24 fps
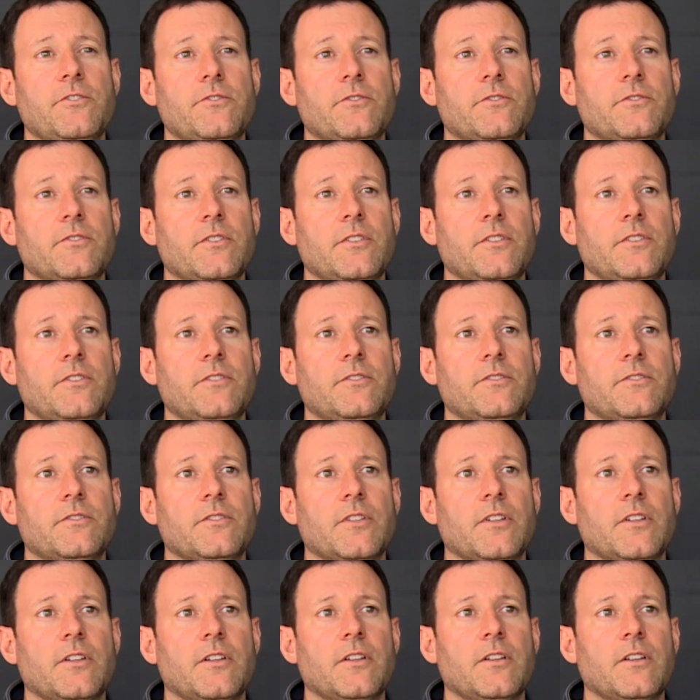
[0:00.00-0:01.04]
is
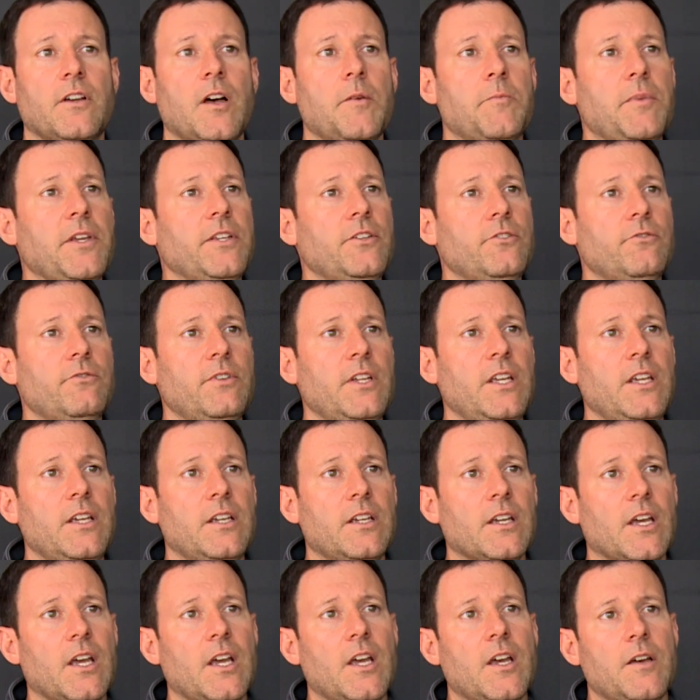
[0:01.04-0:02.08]
a bit unique.
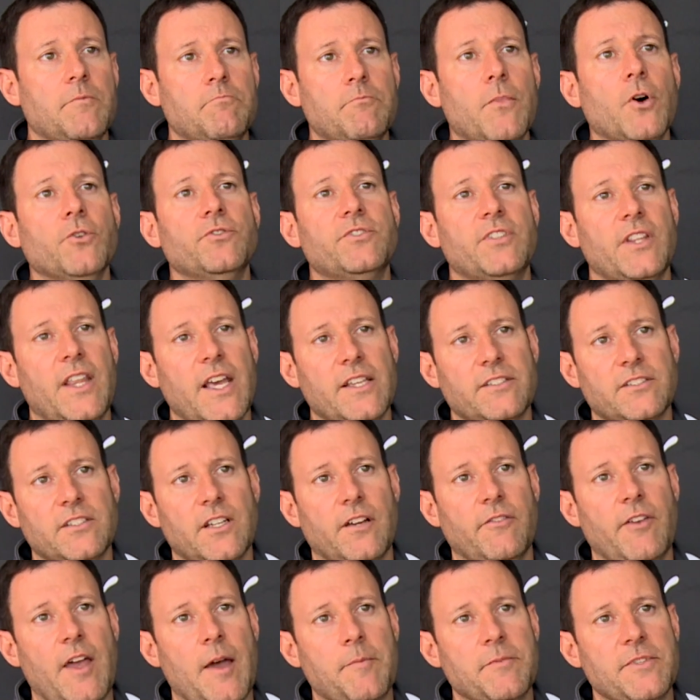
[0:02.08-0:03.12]
Most of that
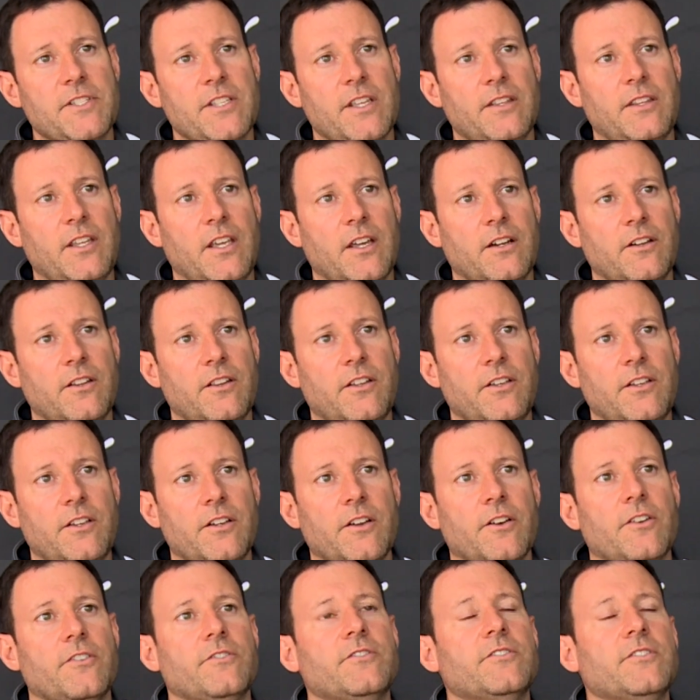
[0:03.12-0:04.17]
stuff happens at the end of the
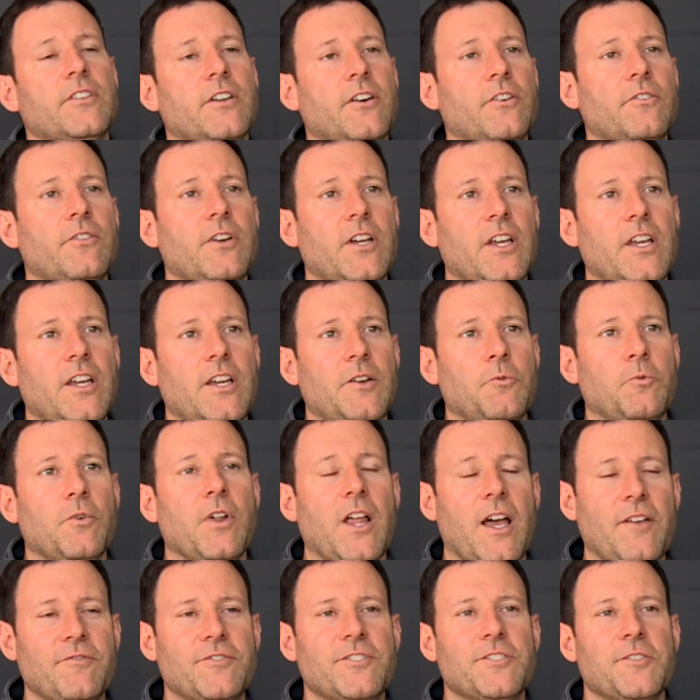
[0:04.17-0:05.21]
year, so we'll
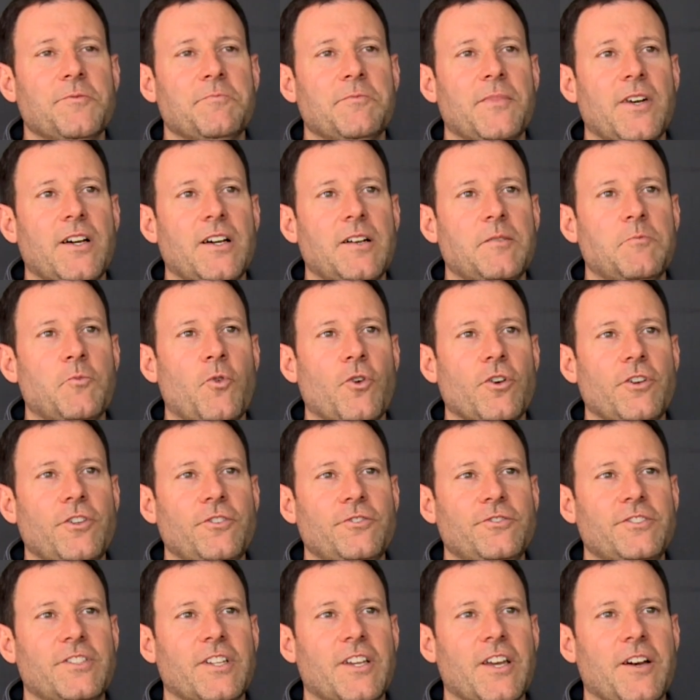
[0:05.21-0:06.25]
have some more
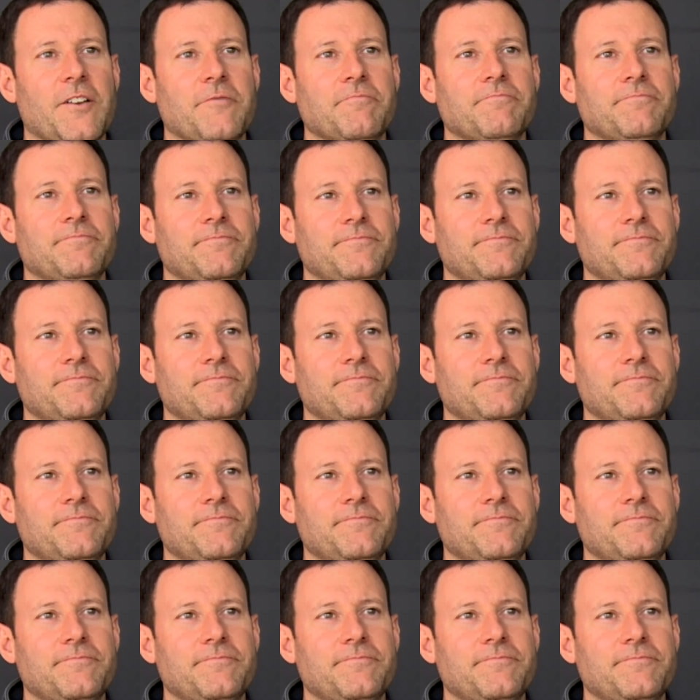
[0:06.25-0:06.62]
news to come.